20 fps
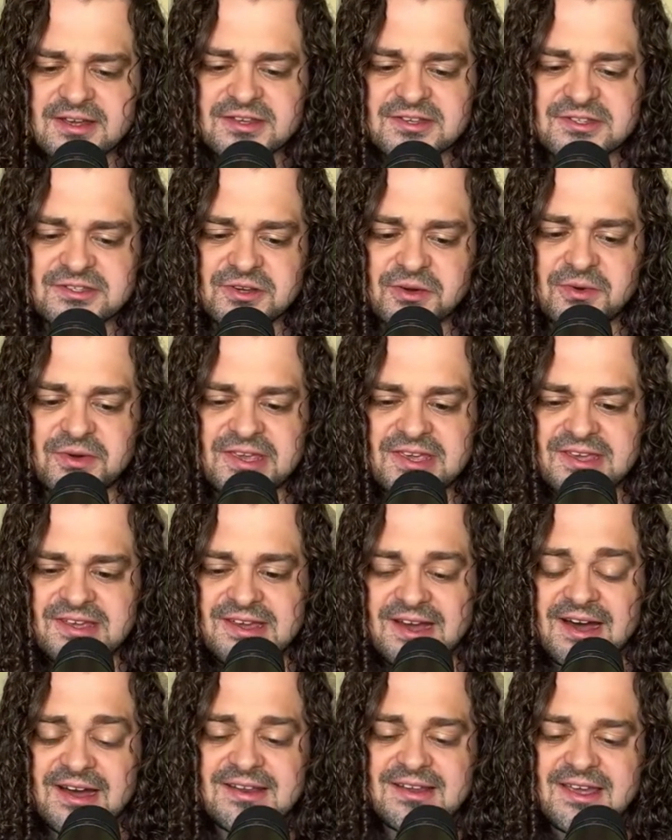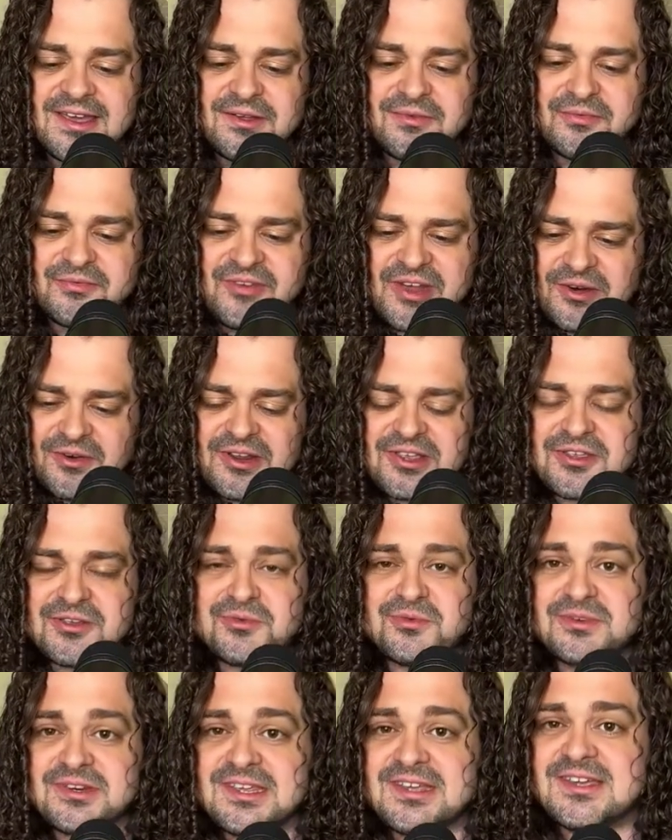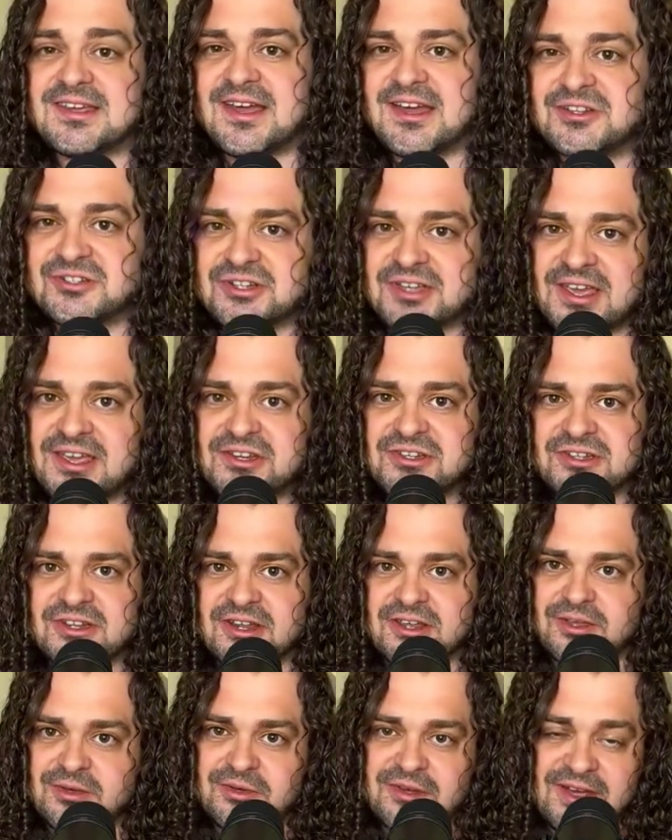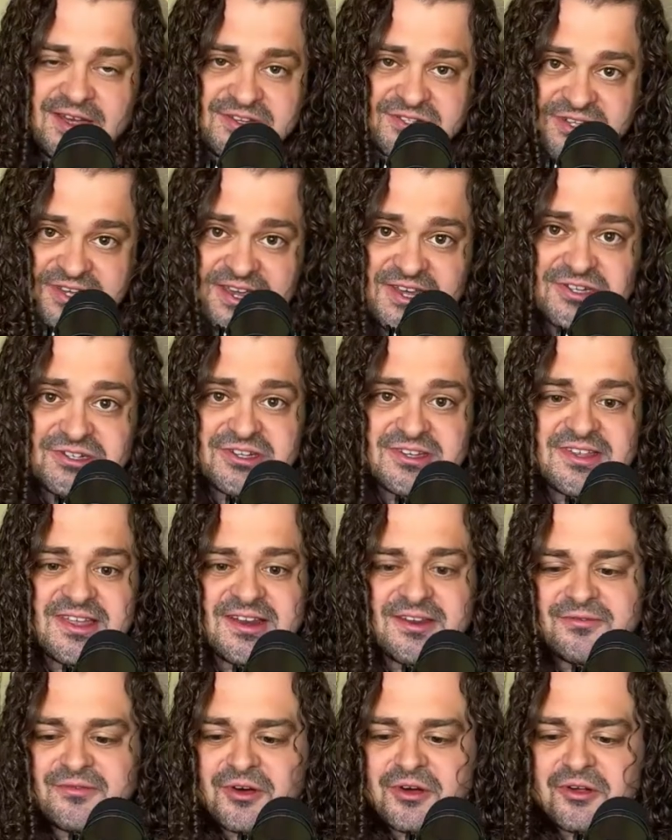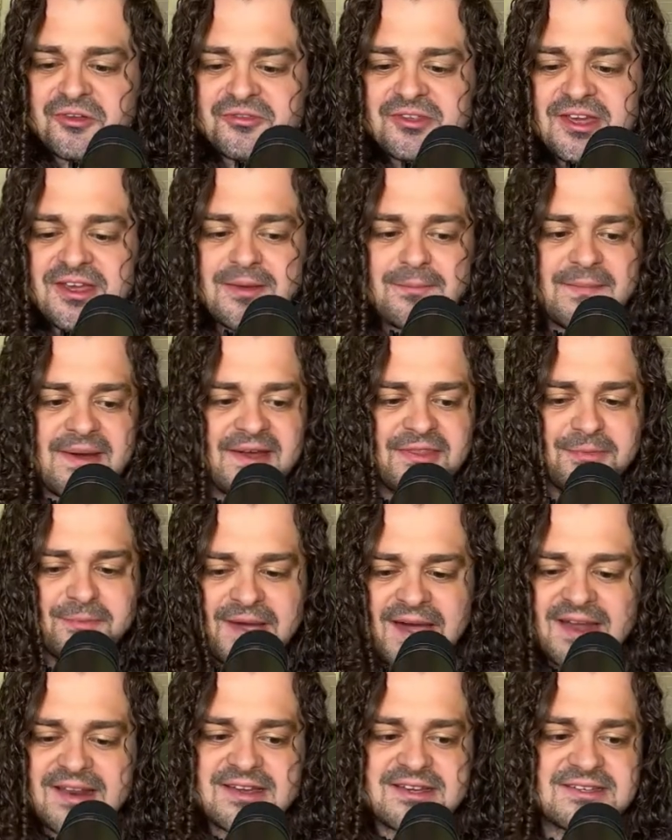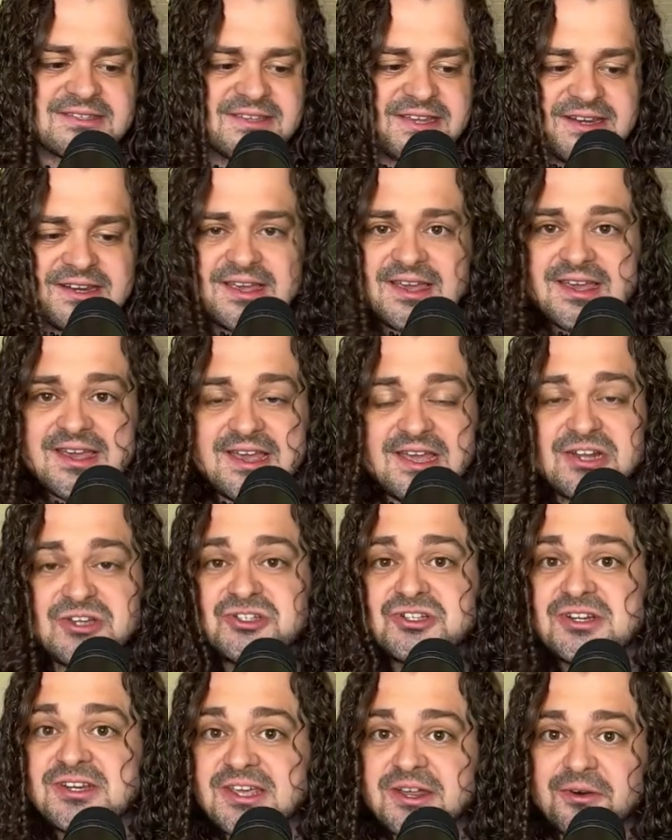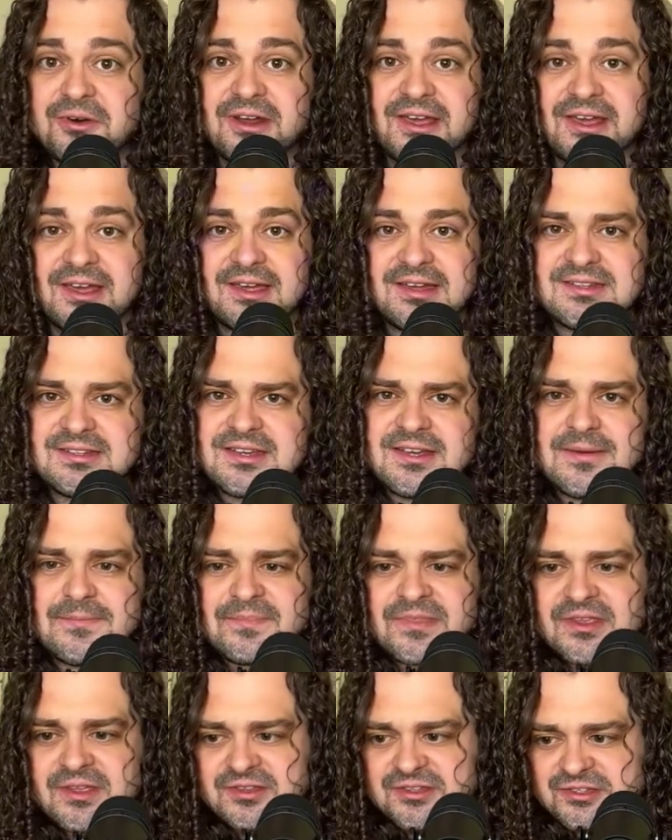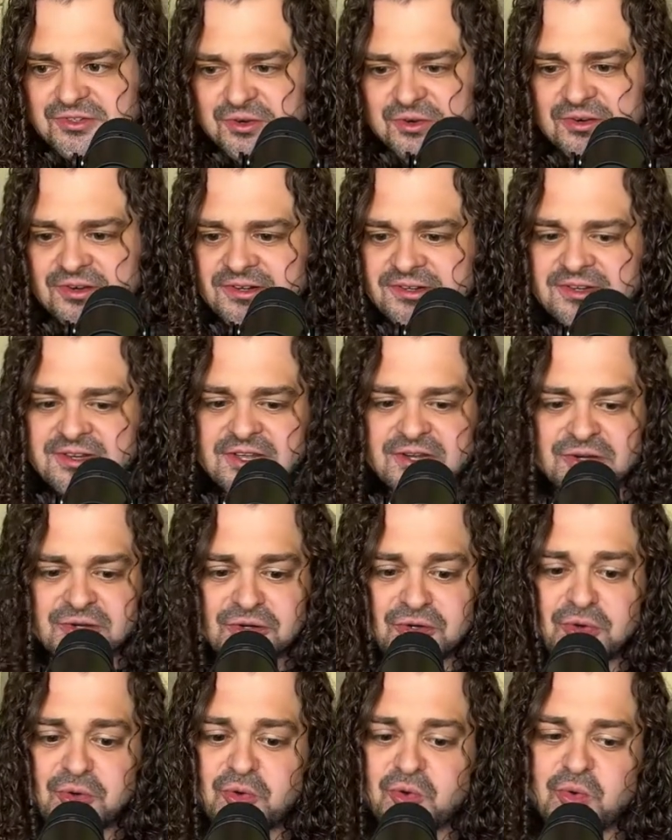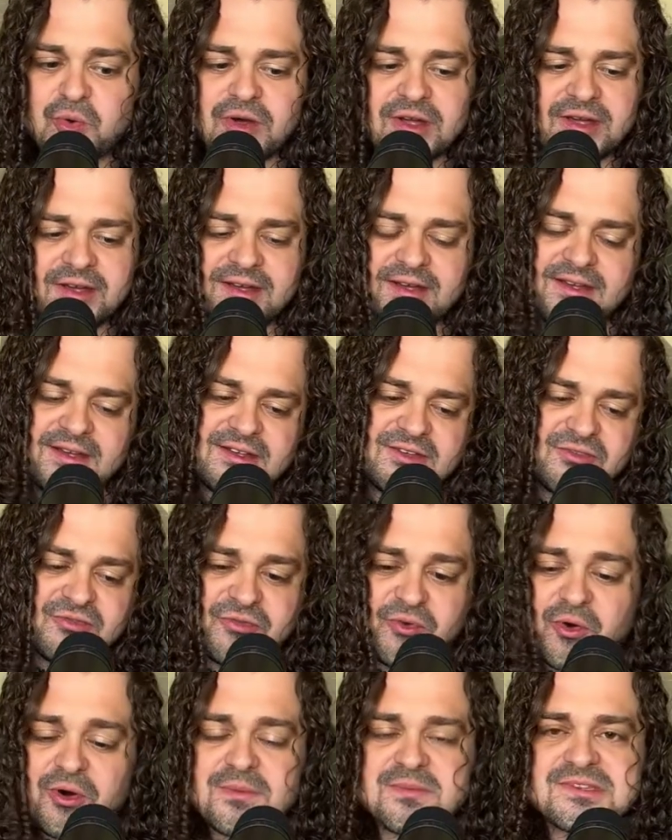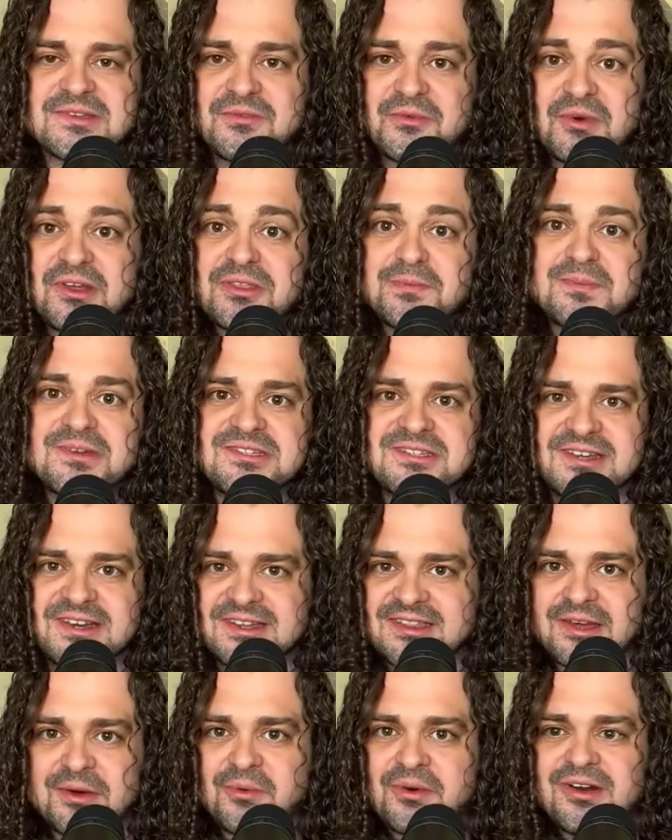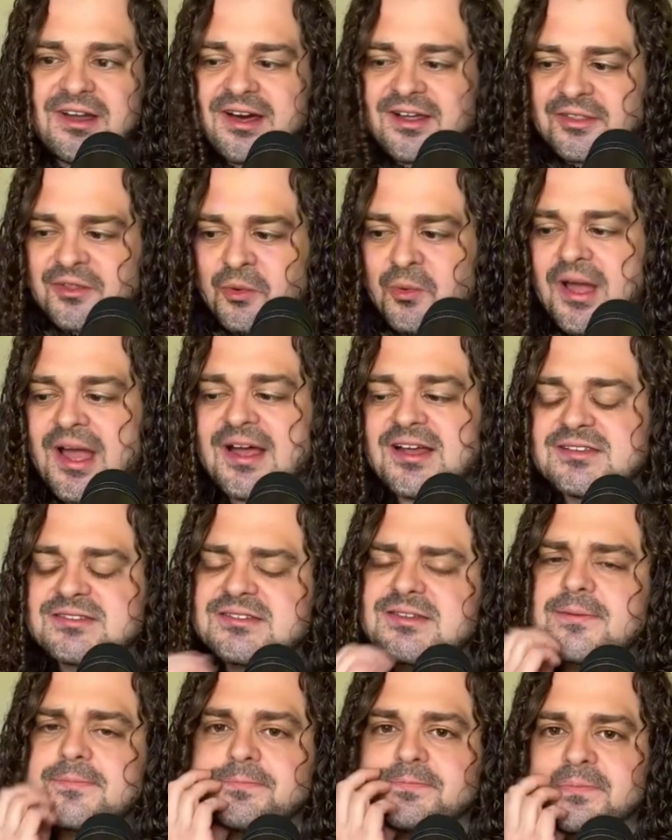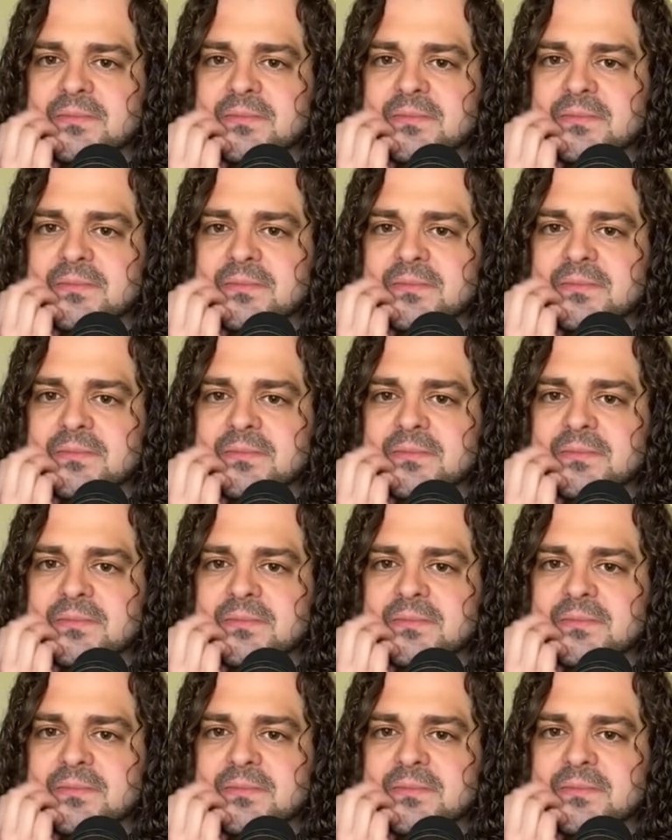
So he got a very unique education, education that involved mathematics and engineering and certain new forms of arithmetic that were not in the West.